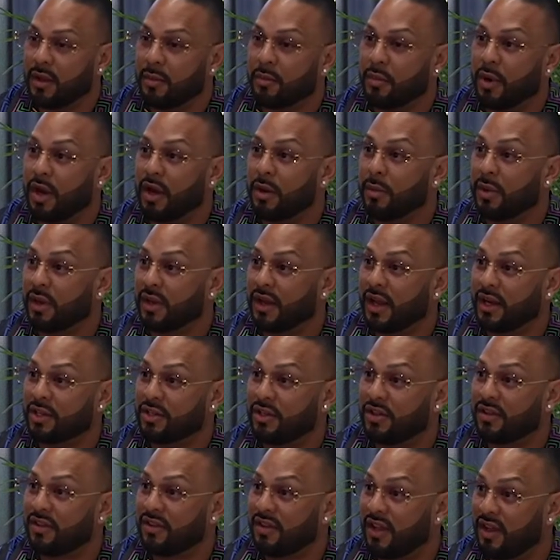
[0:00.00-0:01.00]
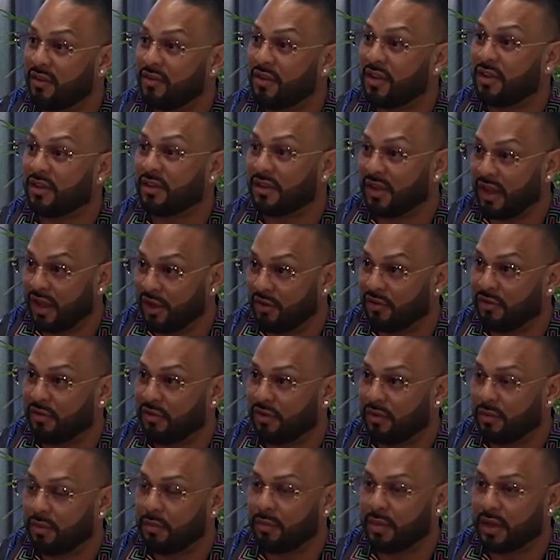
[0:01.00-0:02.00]
Bodybuilding actually saved his
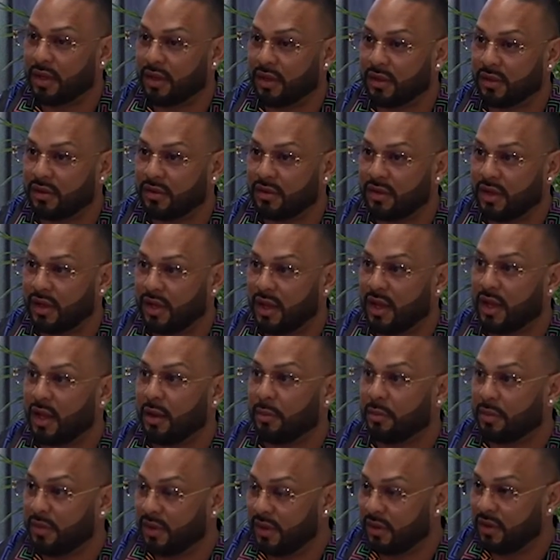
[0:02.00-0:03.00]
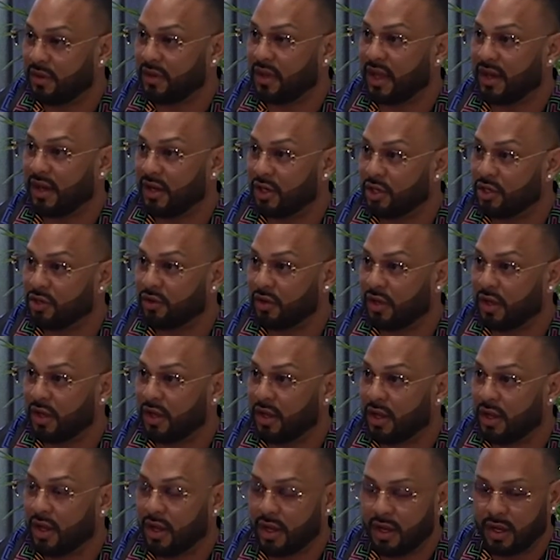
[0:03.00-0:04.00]
life because it helped that injury.
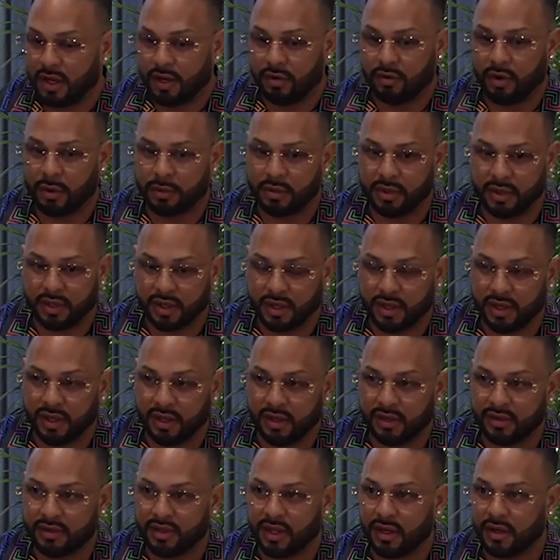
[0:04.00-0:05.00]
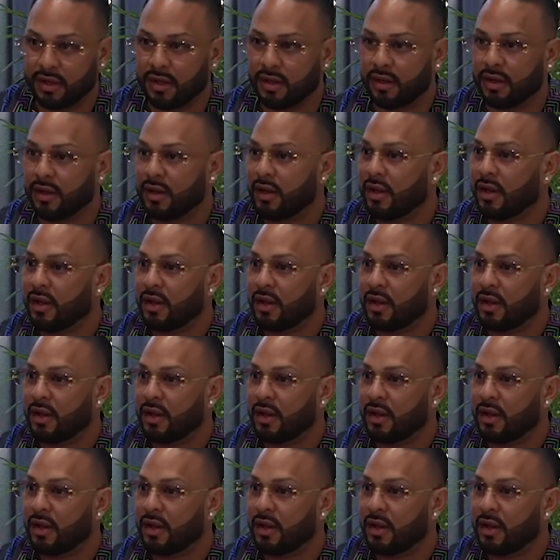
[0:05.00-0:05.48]
He ruptured an Achilles tendon.